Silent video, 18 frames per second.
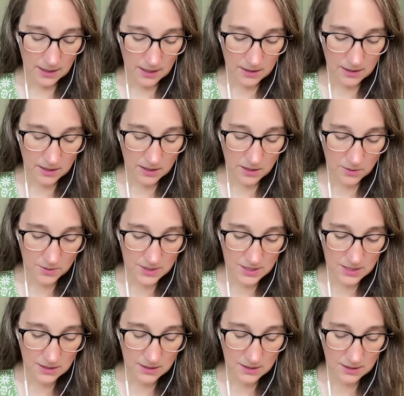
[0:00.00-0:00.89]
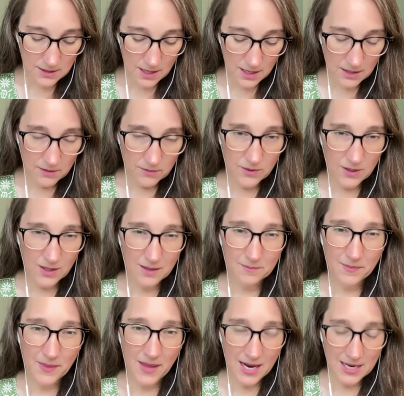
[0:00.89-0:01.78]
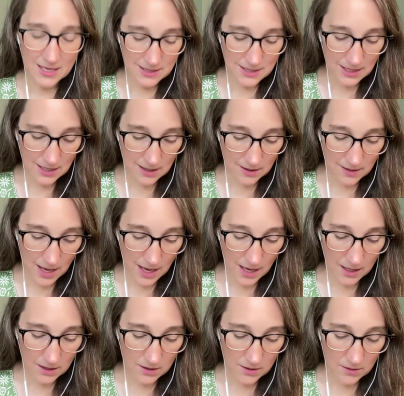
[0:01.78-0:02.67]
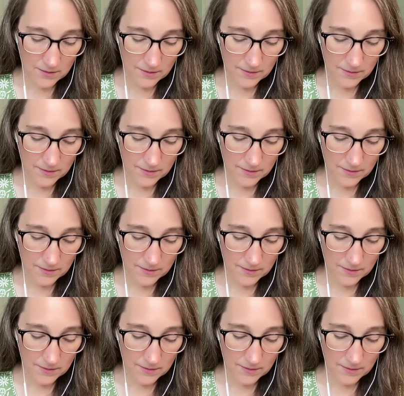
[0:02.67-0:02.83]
and then there was this kind of um, idea that